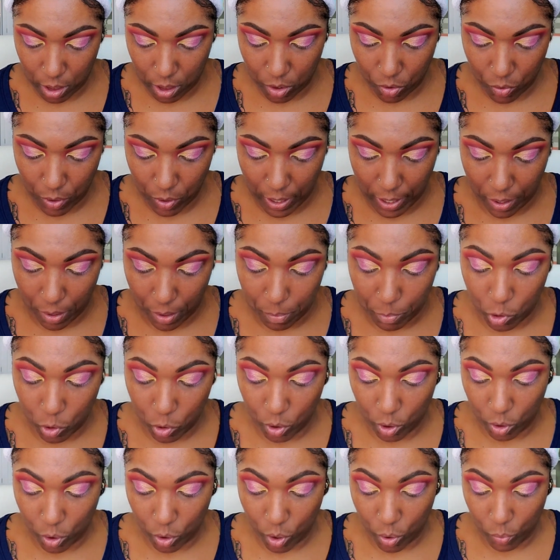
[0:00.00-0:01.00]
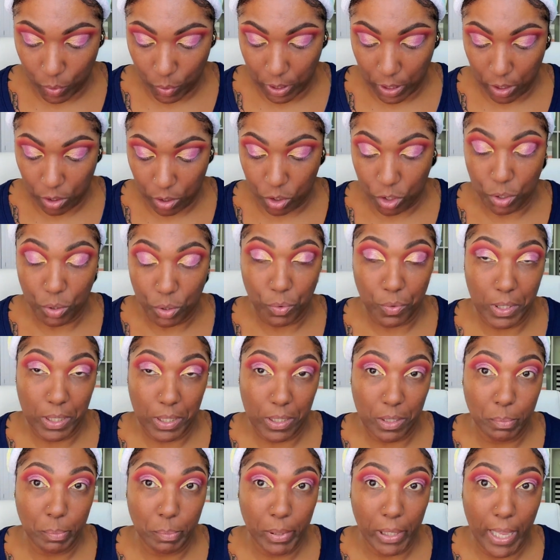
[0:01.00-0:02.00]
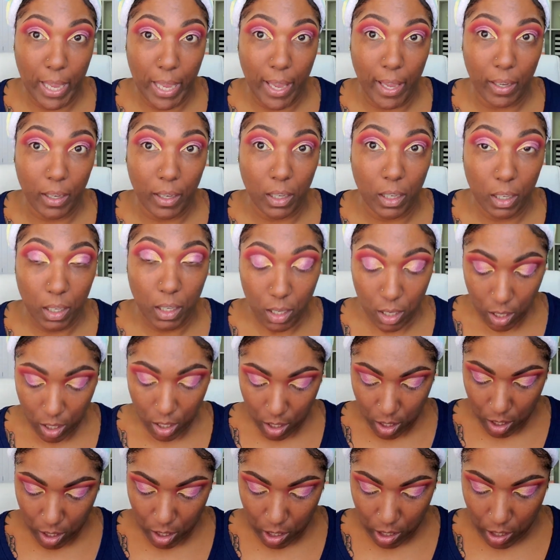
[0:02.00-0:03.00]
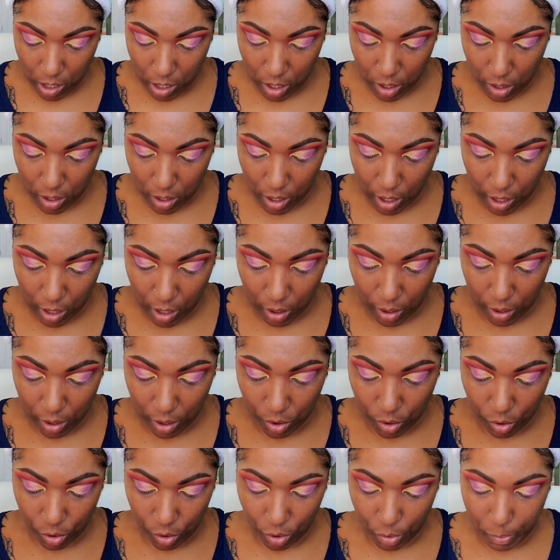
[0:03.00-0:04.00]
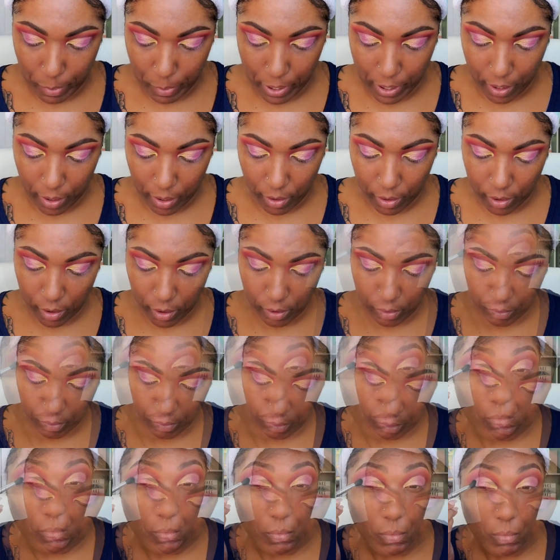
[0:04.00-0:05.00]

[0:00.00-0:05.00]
So now I'm gonna go into this black in the LA Girl palette